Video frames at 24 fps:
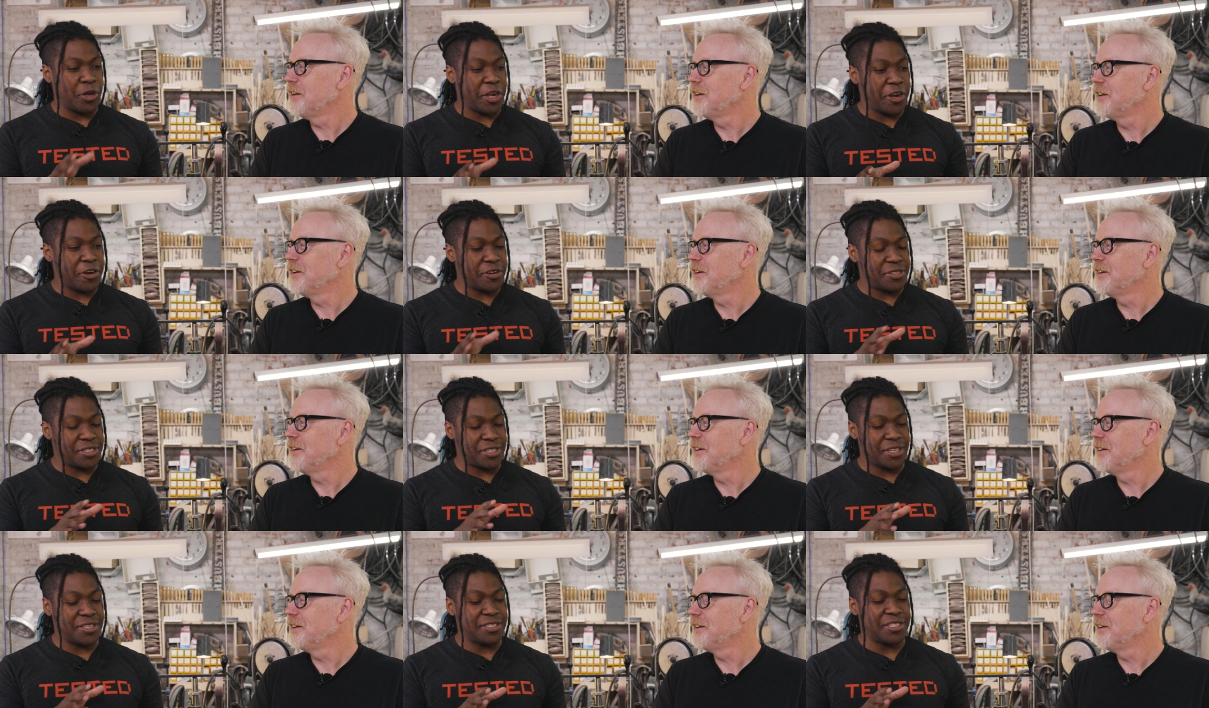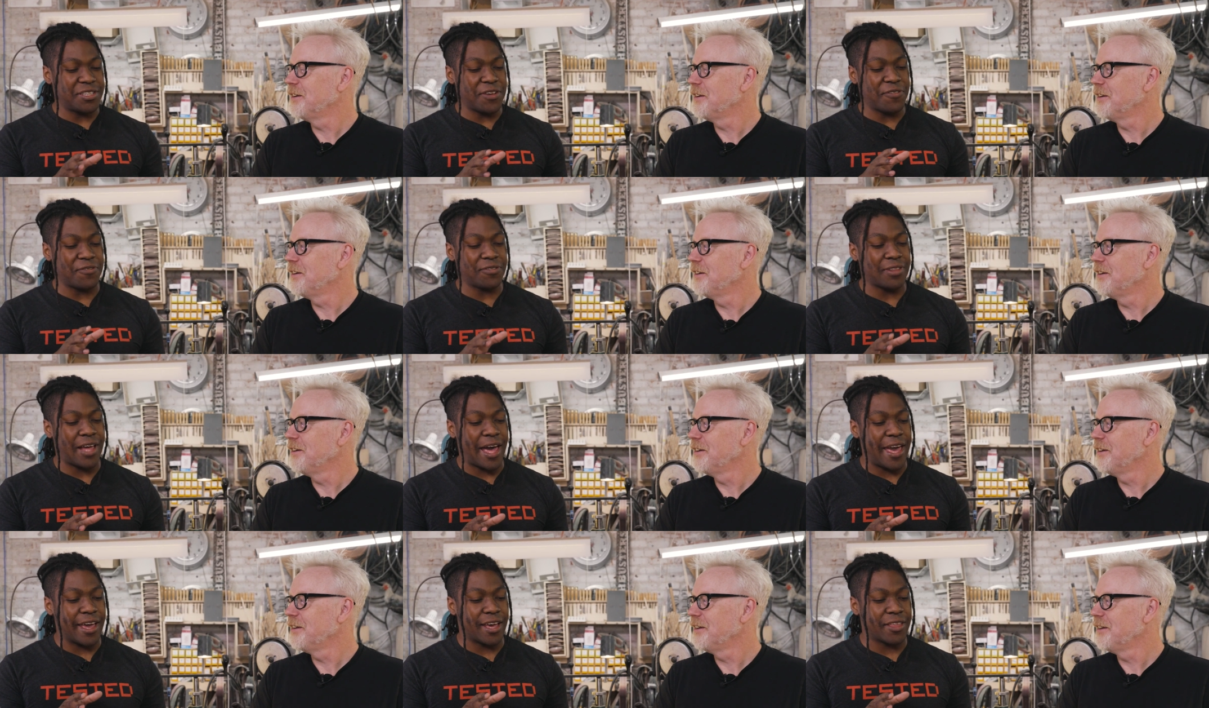Speaker 1: weird sense
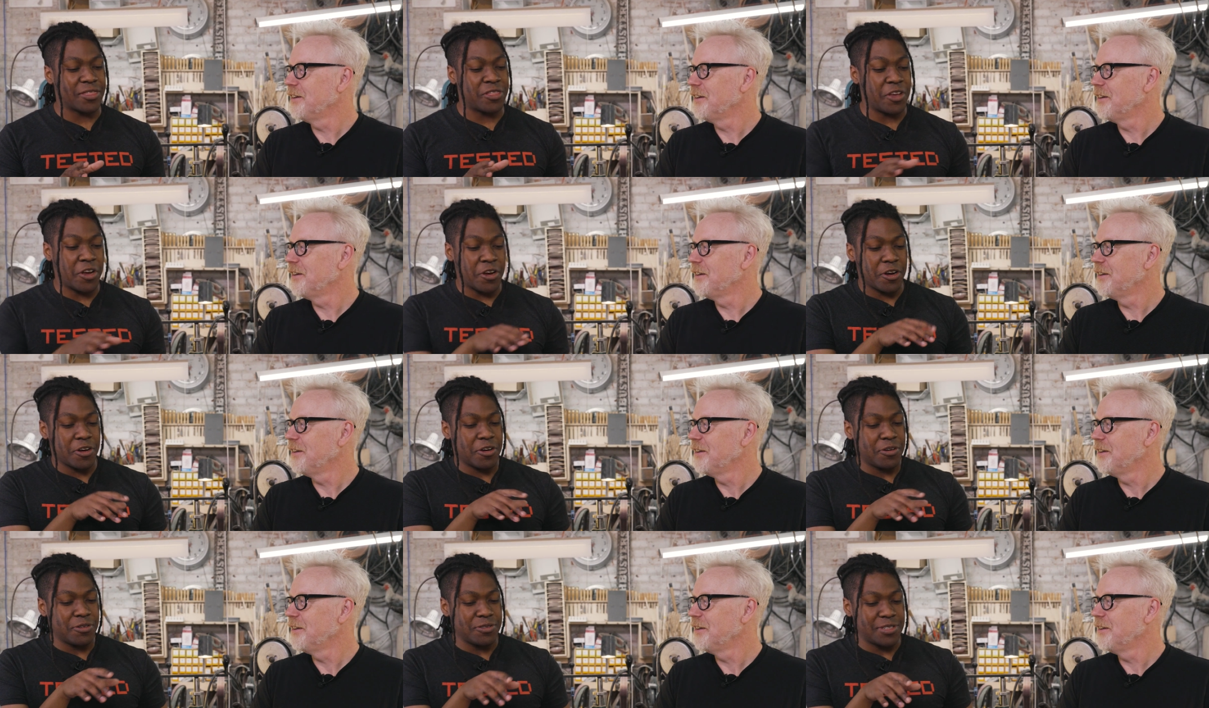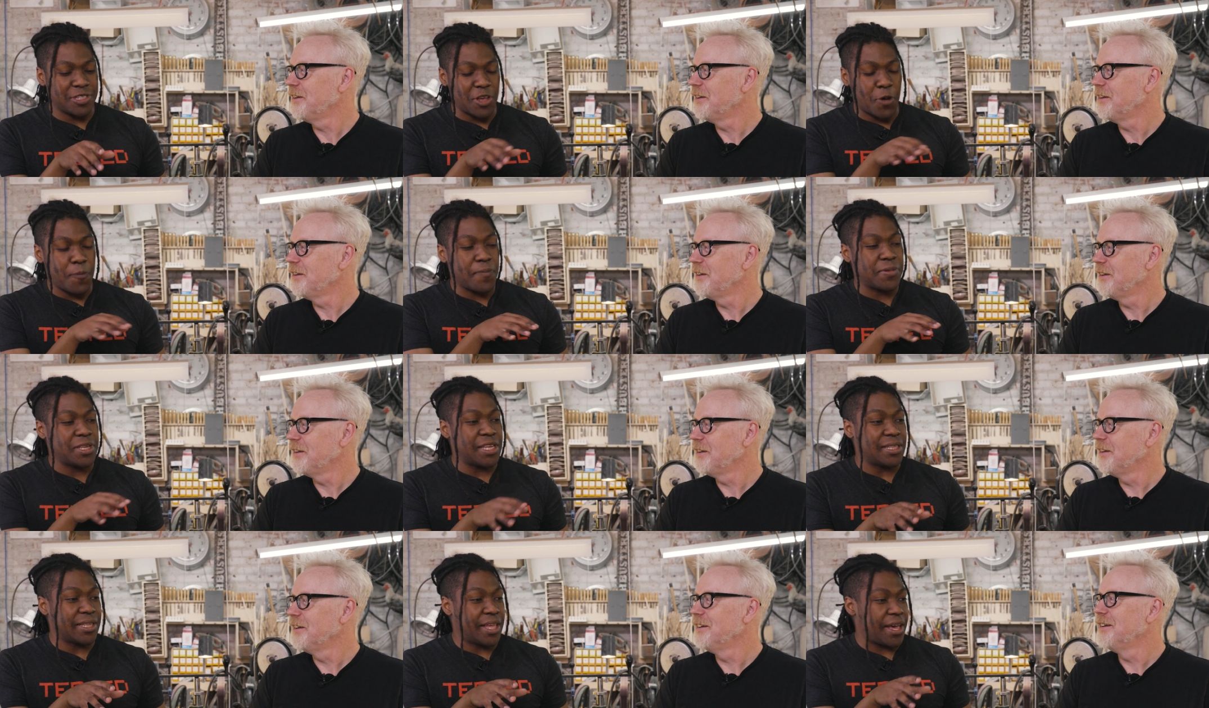of like there are so
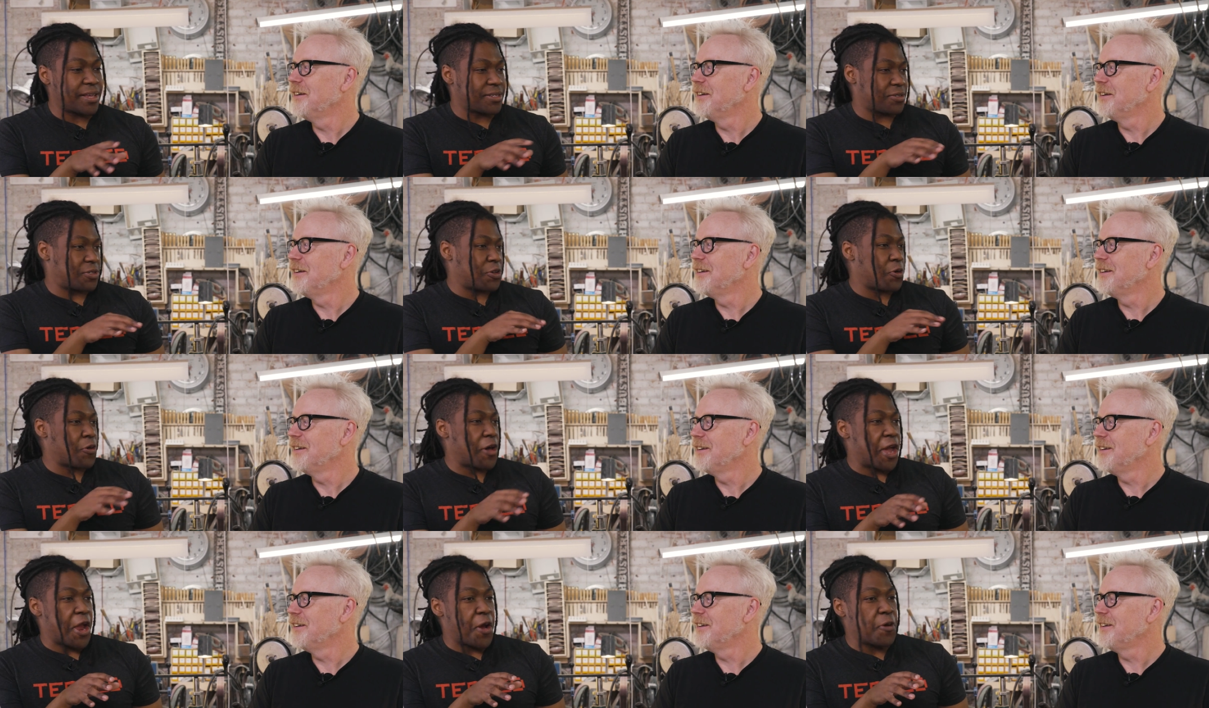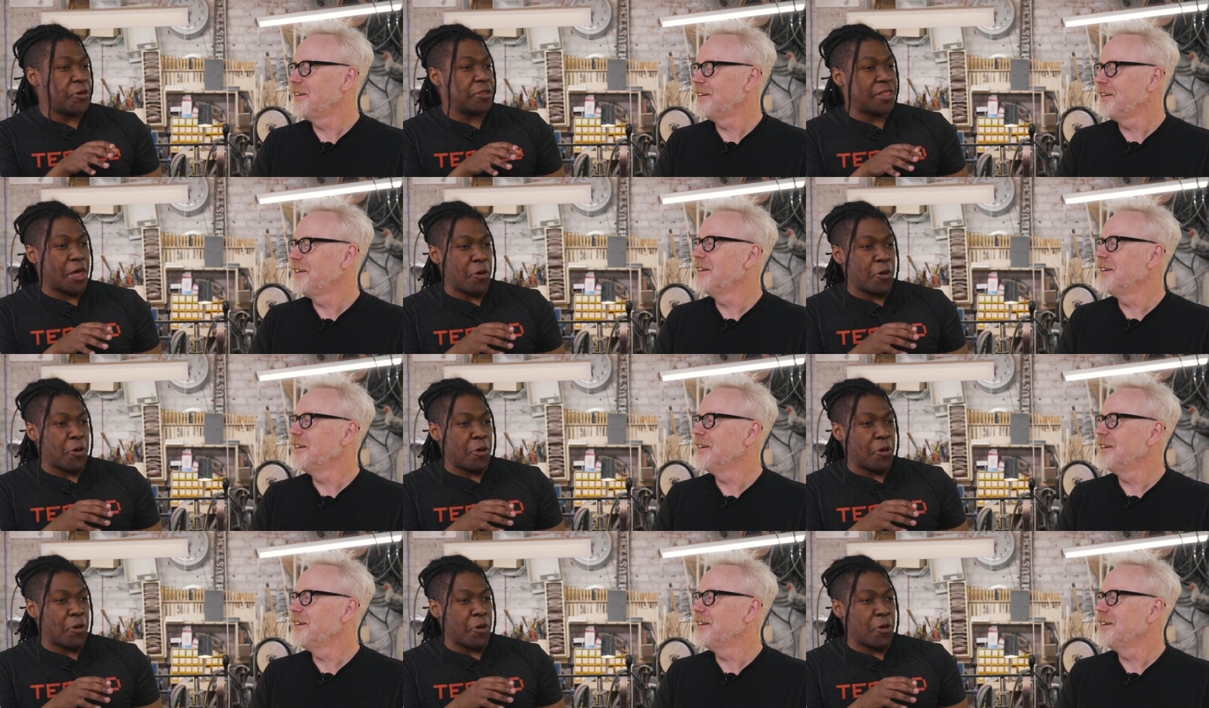many legs are so hairy